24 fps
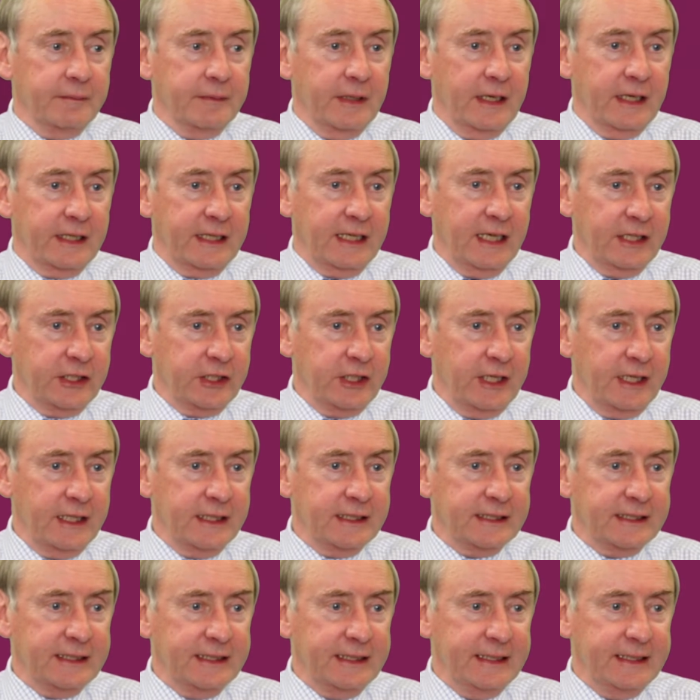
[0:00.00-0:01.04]
A
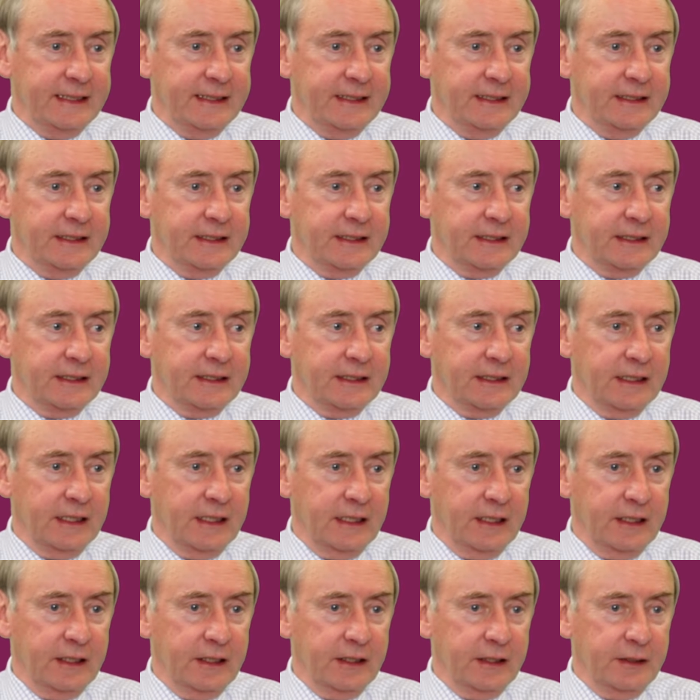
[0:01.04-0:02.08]
cataract is
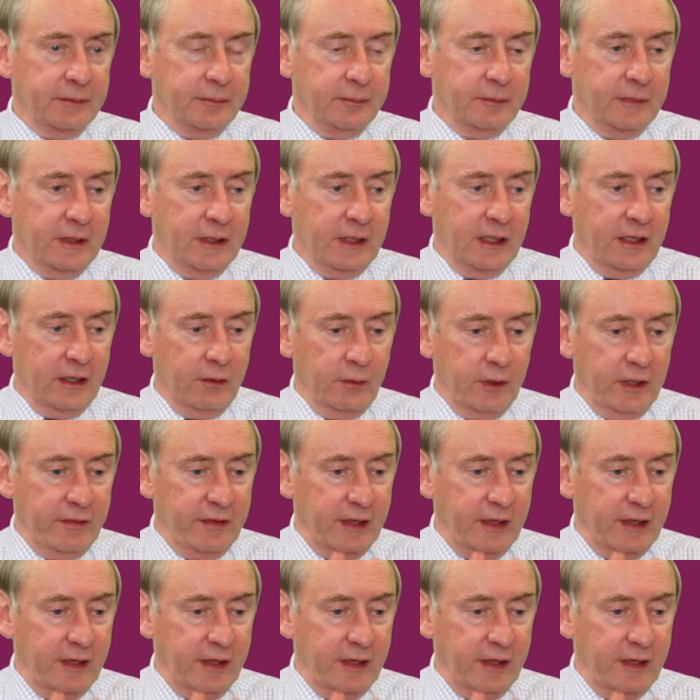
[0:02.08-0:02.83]
where